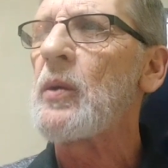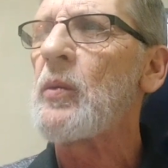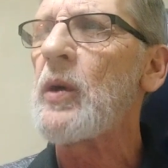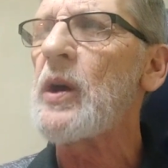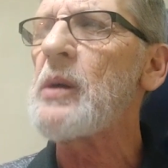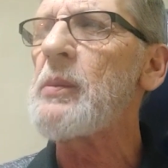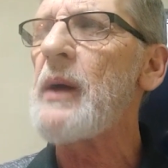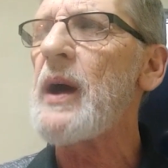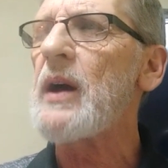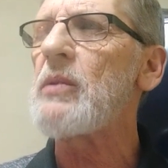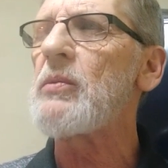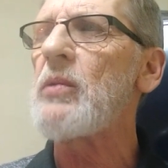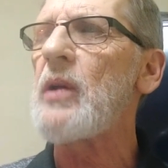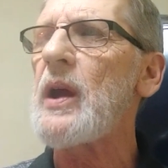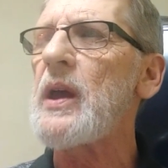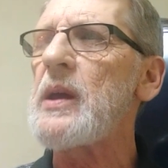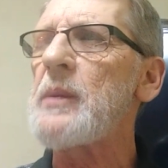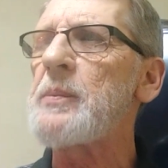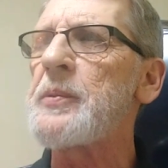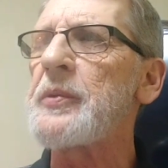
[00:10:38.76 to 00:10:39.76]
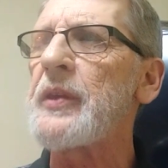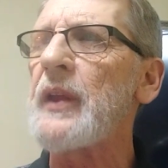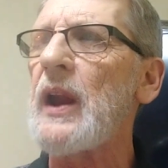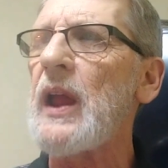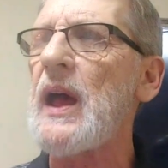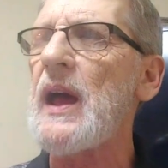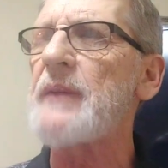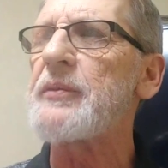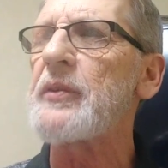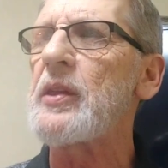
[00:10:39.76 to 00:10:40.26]
what about rape in the
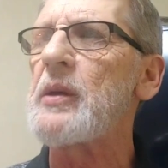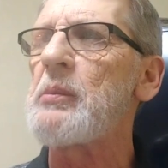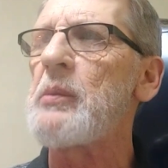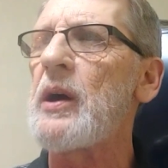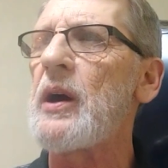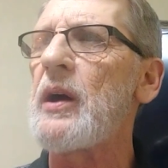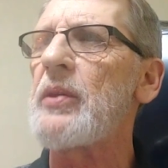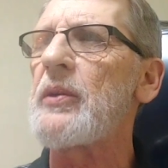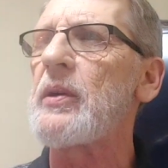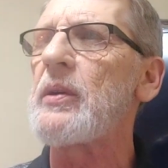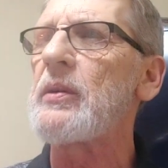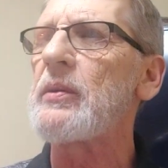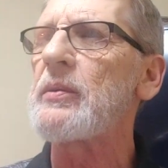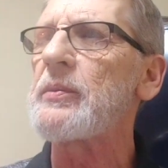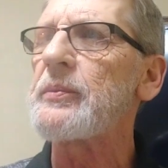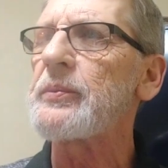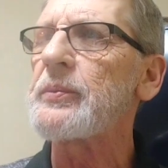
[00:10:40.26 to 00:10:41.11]
life of the mother?